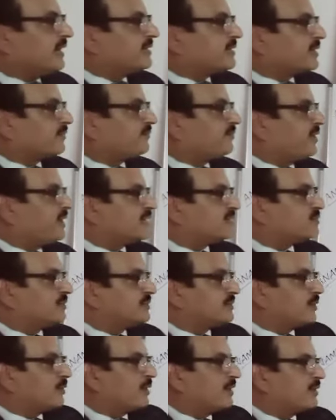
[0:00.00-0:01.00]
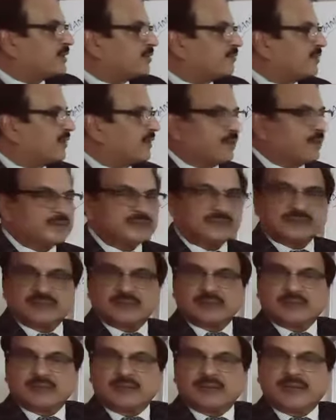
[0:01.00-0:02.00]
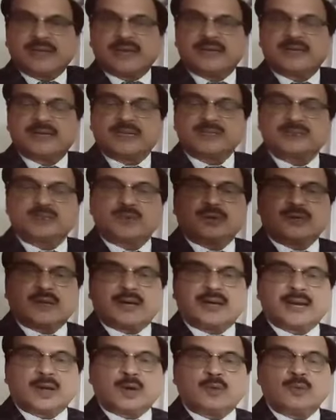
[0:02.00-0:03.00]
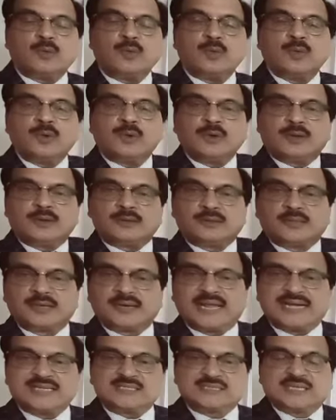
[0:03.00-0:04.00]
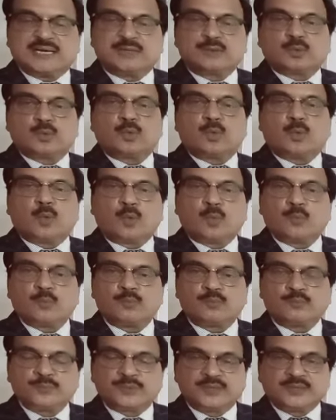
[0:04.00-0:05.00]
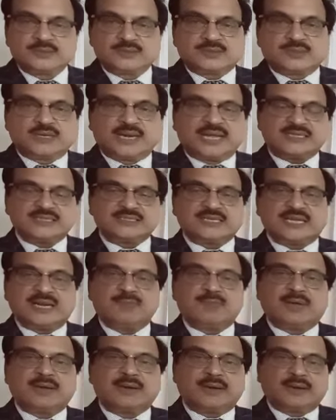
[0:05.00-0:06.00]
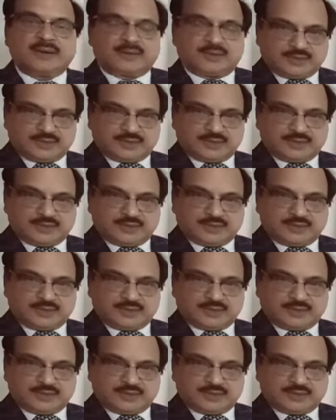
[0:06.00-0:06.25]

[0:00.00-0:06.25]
interferes with your interferons and does not allow the next cell to know. So next cell, when